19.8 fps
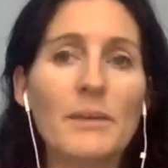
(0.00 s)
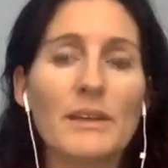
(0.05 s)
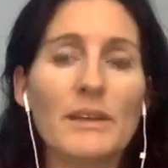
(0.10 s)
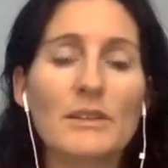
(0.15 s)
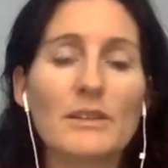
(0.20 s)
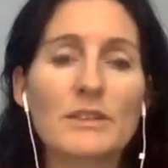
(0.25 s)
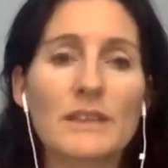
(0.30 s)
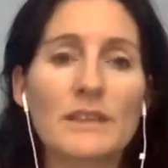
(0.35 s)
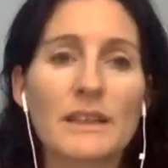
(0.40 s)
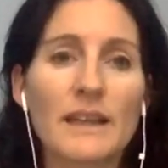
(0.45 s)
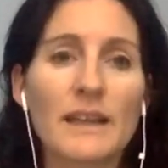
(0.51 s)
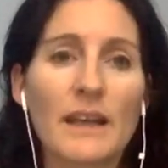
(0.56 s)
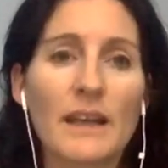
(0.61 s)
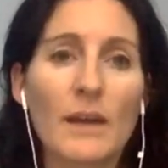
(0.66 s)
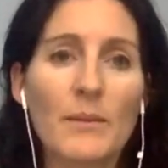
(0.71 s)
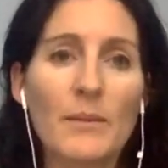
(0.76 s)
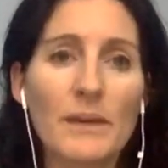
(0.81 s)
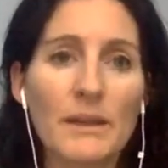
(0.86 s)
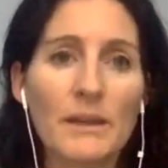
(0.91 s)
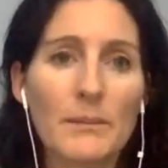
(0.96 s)
interesting like i'll
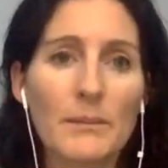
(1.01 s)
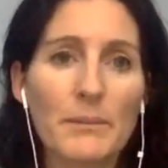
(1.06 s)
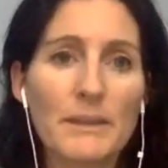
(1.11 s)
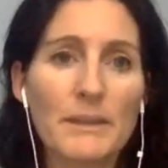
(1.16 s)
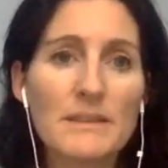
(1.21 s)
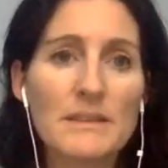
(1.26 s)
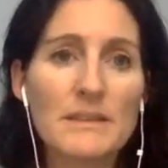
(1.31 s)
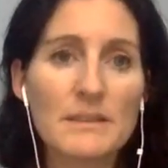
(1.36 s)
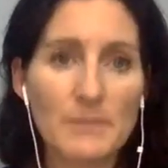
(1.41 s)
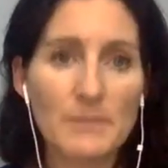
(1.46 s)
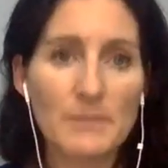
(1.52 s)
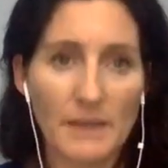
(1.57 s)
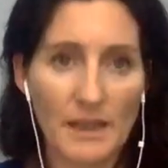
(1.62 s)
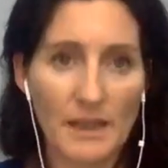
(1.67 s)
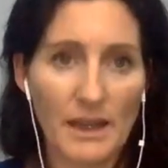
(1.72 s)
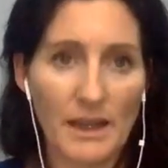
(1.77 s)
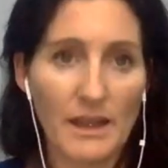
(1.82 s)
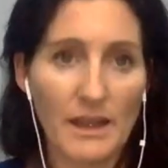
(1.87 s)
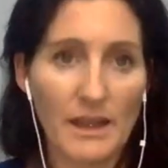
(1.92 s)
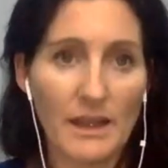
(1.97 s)
be in a business
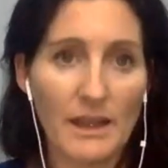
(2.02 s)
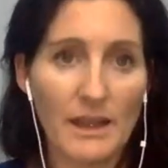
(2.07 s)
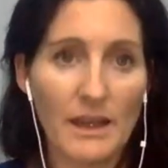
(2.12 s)
meeting